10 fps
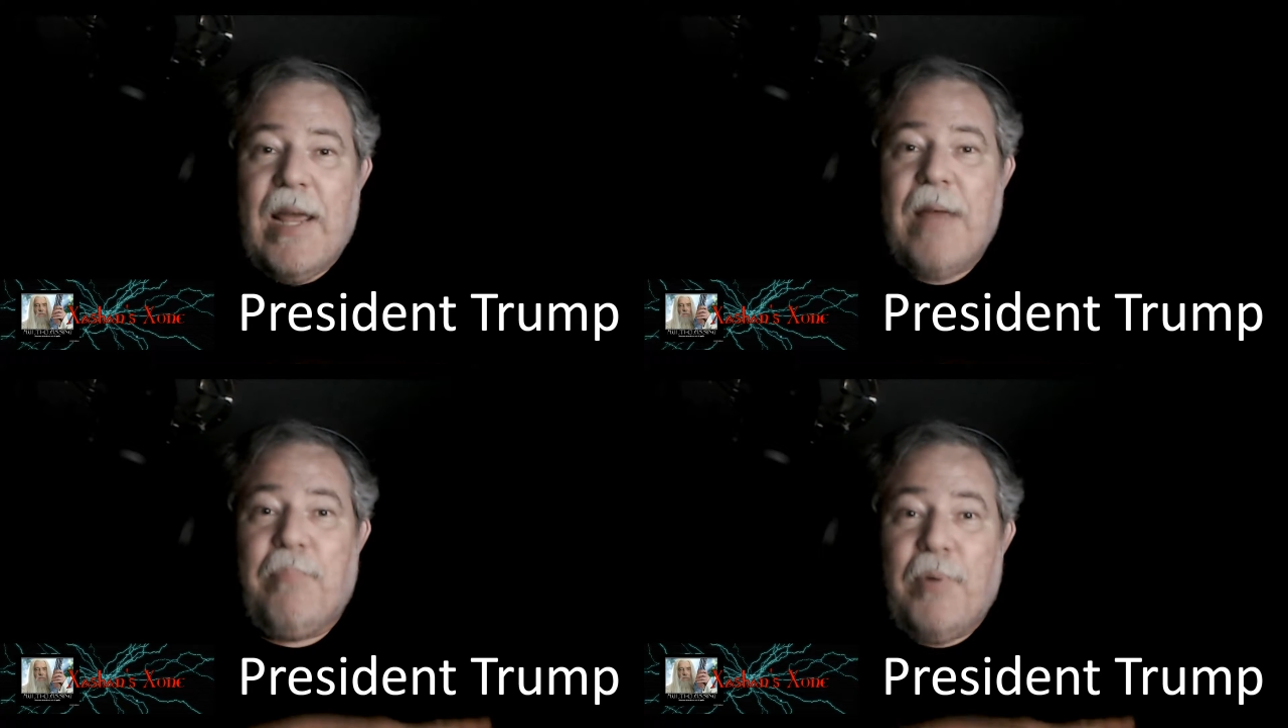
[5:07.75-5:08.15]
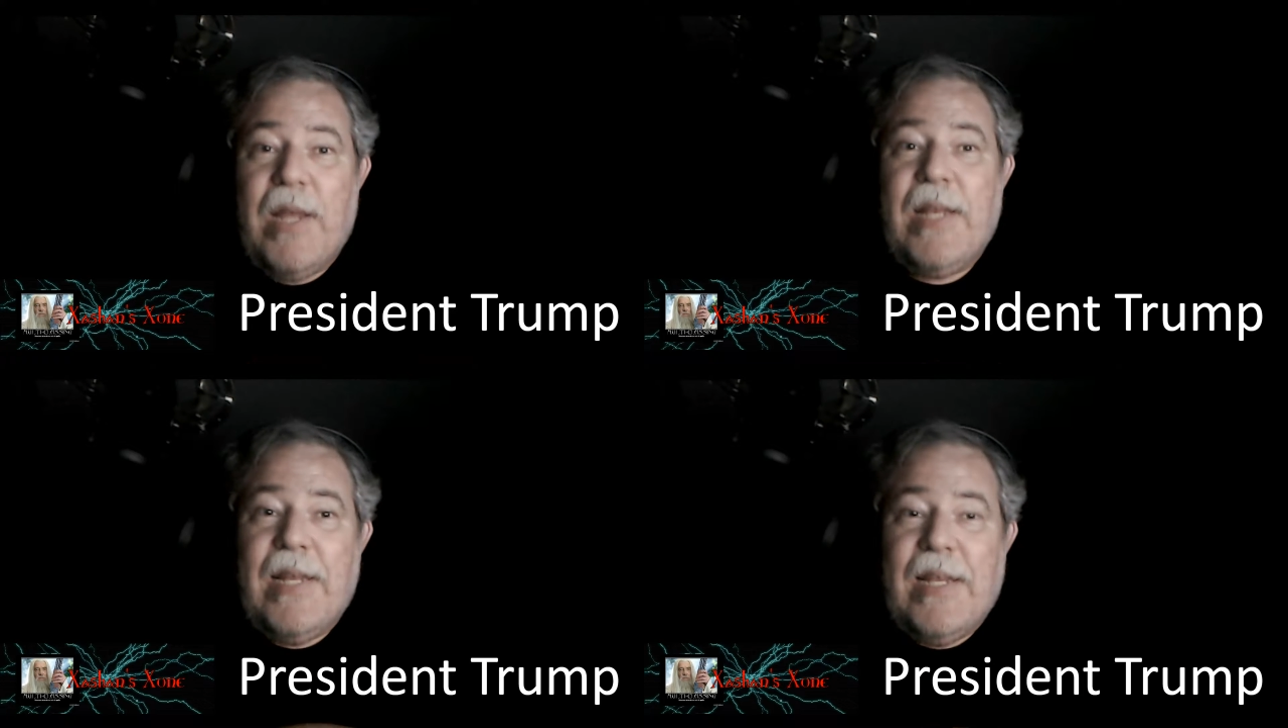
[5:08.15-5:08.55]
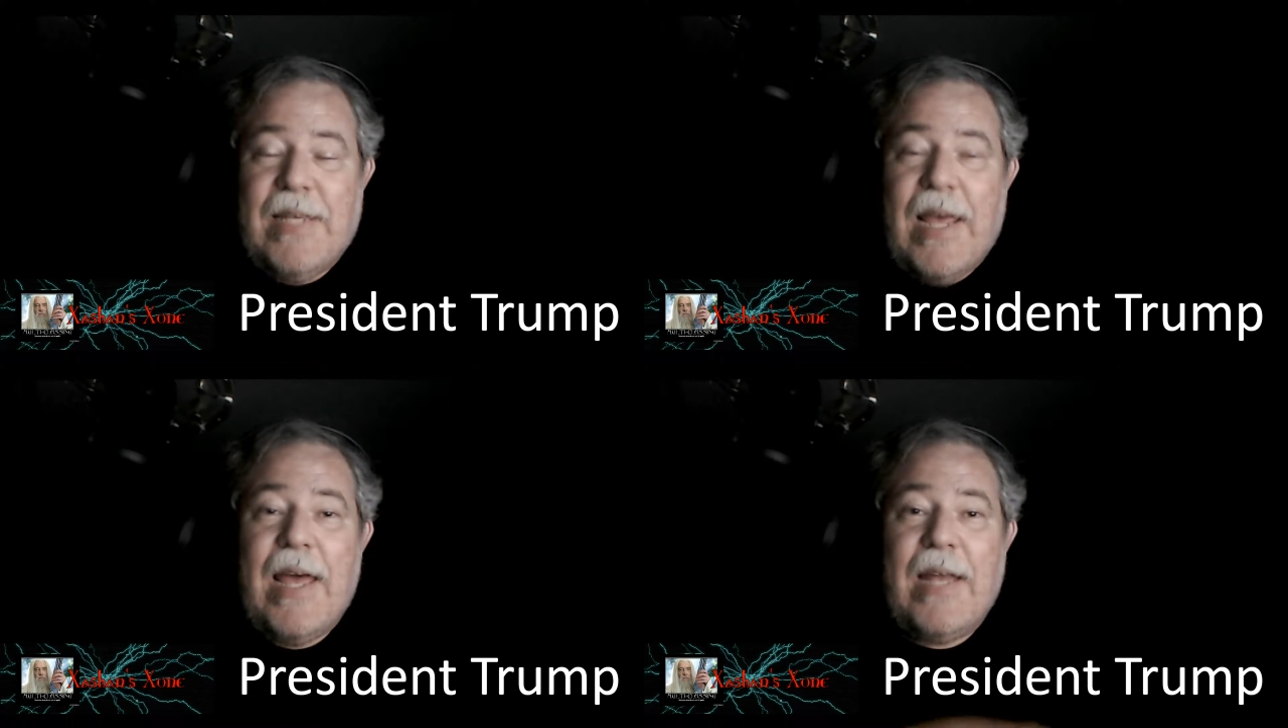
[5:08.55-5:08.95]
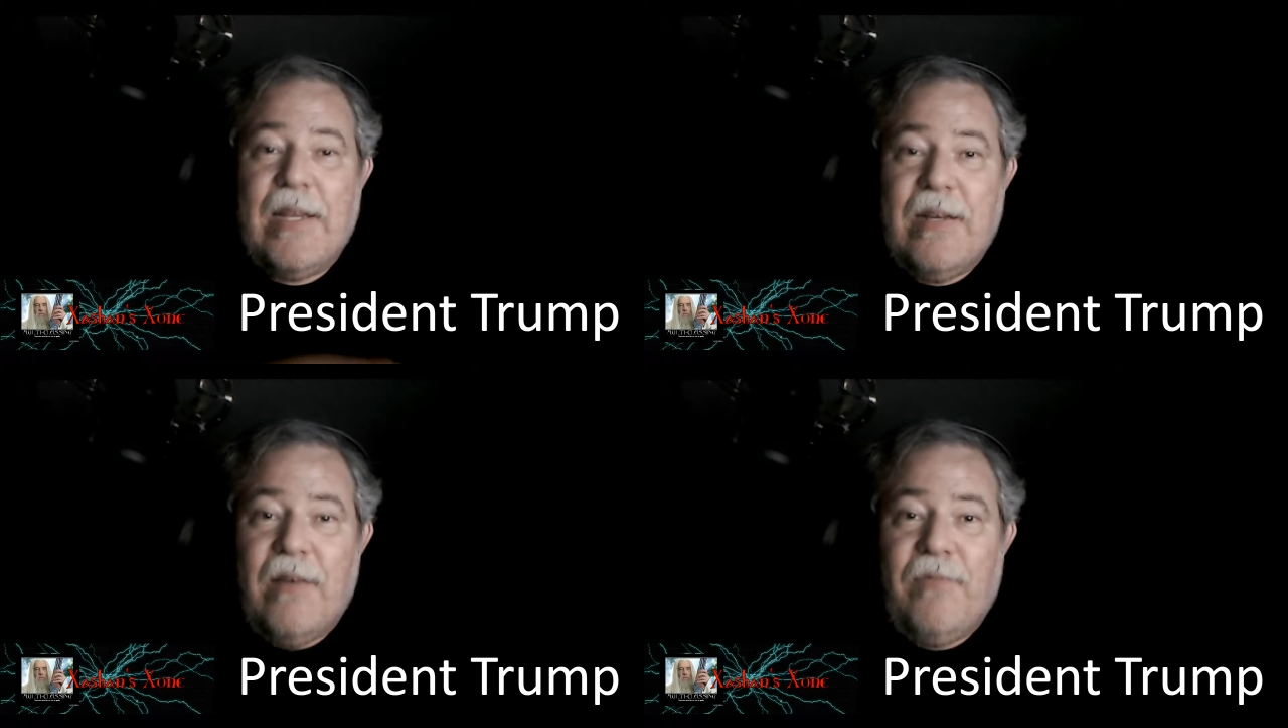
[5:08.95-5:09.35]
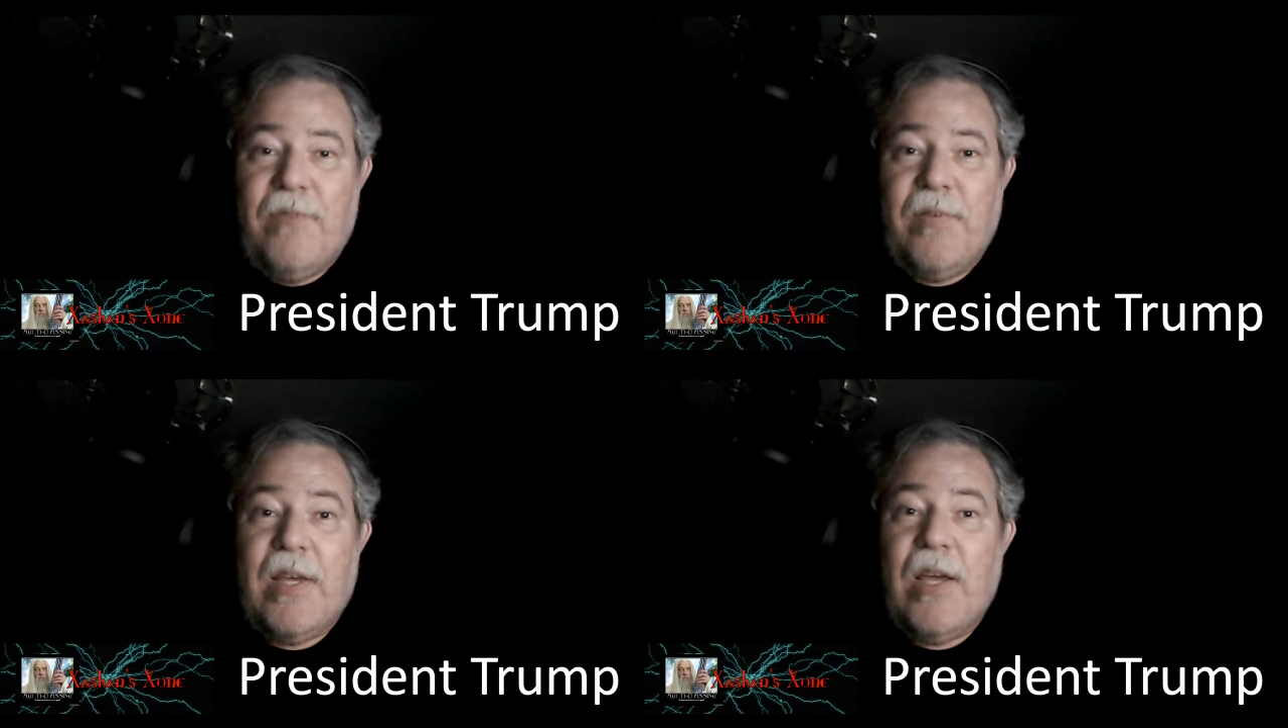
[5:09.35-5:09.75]
and Britain has had enough
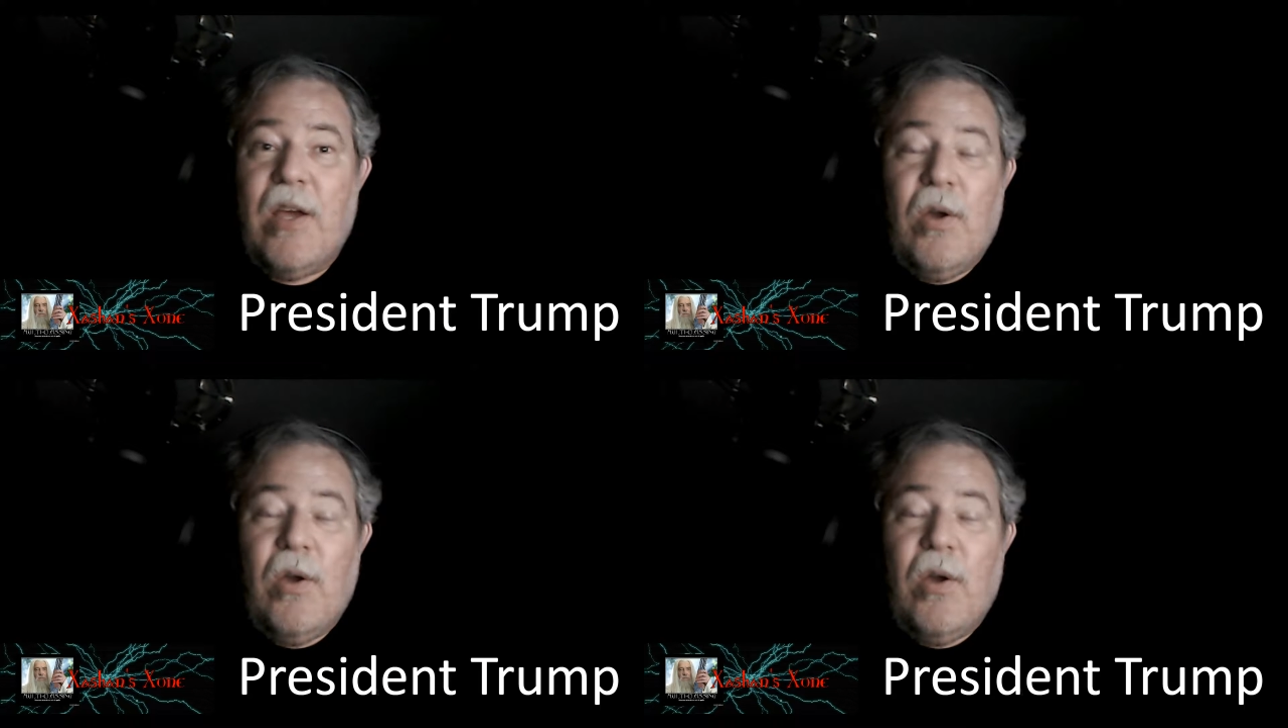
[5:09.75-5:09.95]
of it.